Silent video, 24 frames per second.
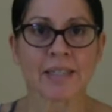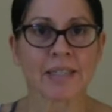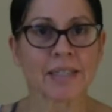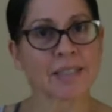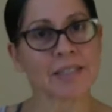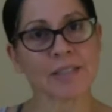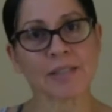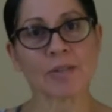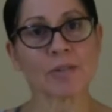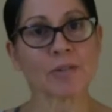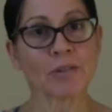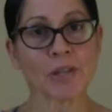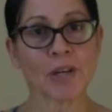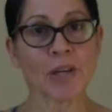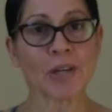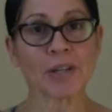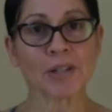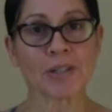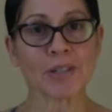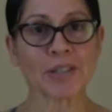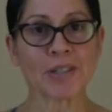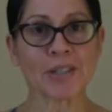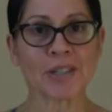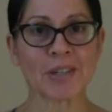It's no
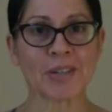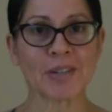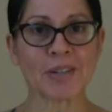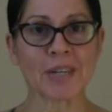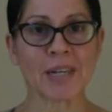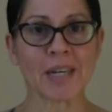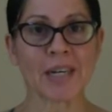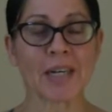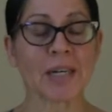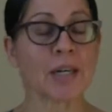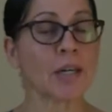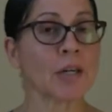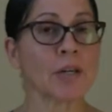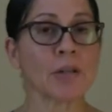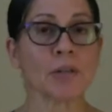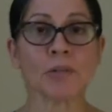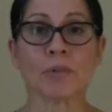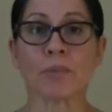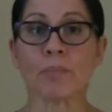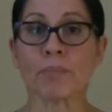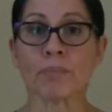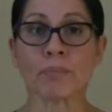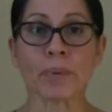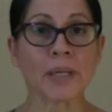longer yoga.
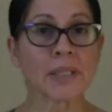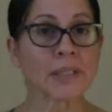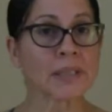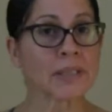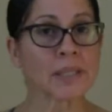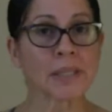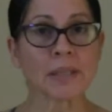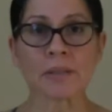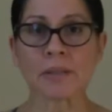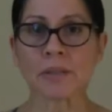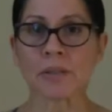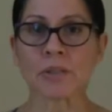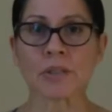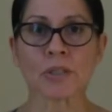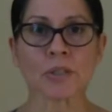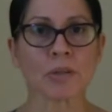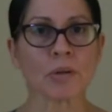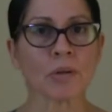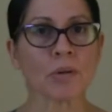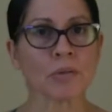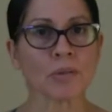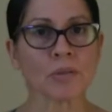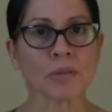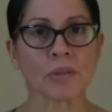You're busting their
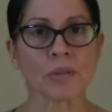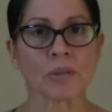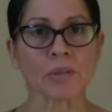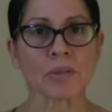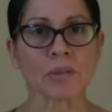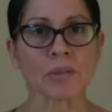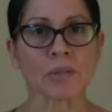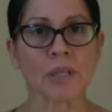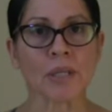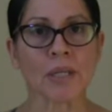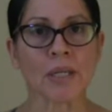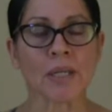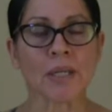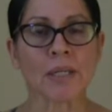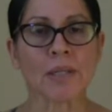shoulders.